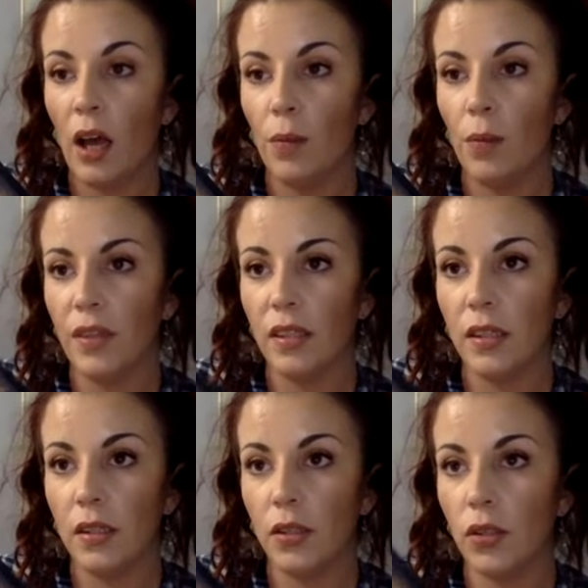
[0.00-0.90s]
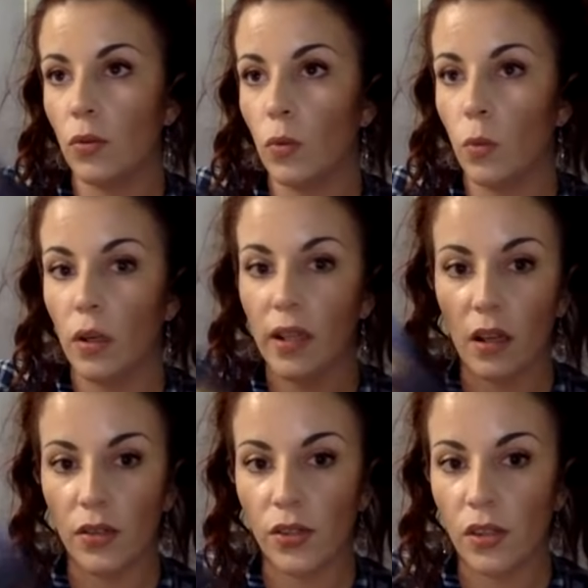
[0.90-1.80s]
This is working
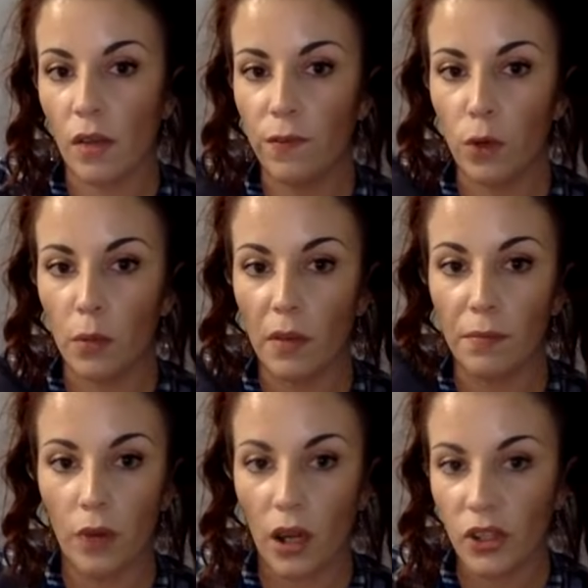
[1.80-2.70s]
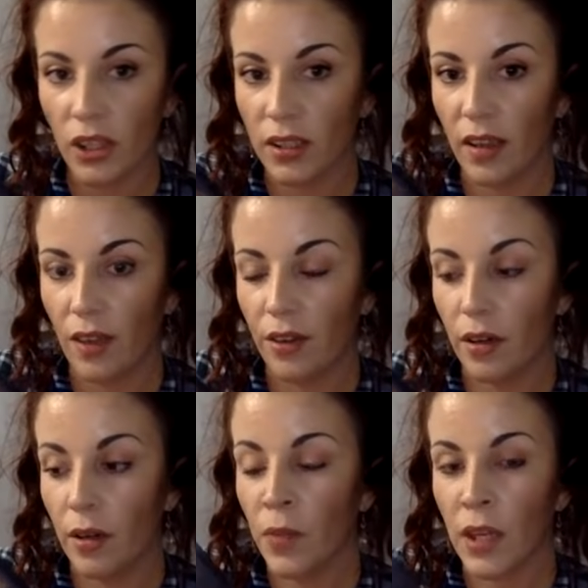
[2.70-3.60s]
on some form of project
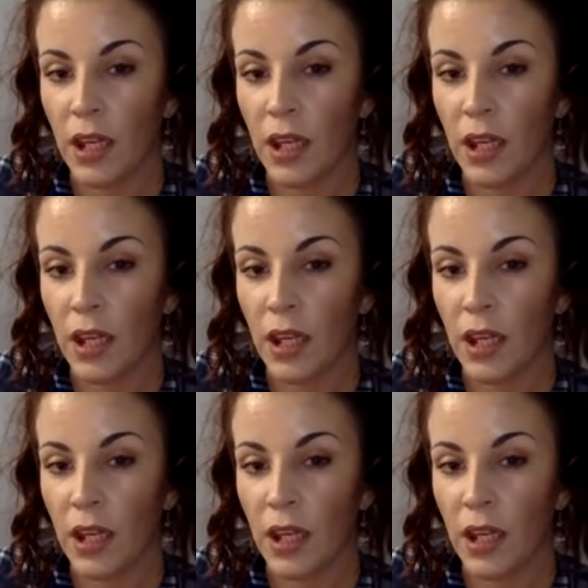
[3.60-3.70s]
together,